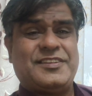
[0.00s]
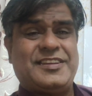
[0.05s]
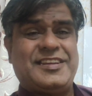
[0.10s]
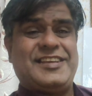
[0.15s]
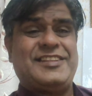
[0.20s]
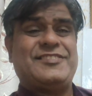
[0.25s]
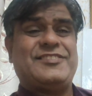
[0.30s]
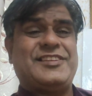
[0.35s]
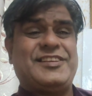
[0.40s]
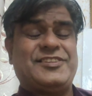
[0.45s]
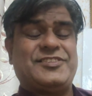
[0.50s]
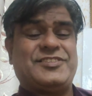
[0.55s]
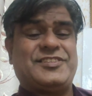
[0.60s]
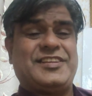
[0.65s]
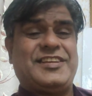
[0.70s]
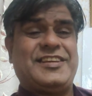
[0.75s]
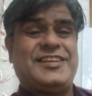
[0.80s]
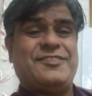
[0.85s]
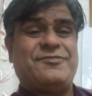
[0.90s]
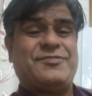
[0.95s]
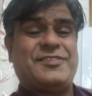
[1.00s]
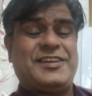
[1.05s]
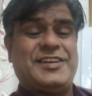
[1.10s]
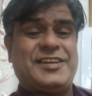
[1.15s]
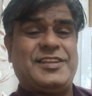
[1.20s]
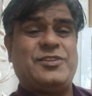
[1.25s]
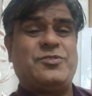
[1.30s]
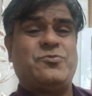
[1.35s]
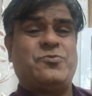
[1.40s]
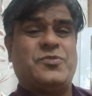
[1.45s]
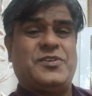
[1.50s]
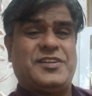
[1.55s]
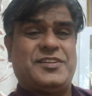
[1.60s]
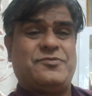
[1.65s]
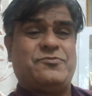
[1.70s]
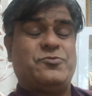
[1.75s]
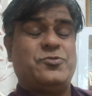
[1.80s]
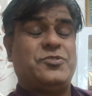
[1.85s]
and they say, if anyone,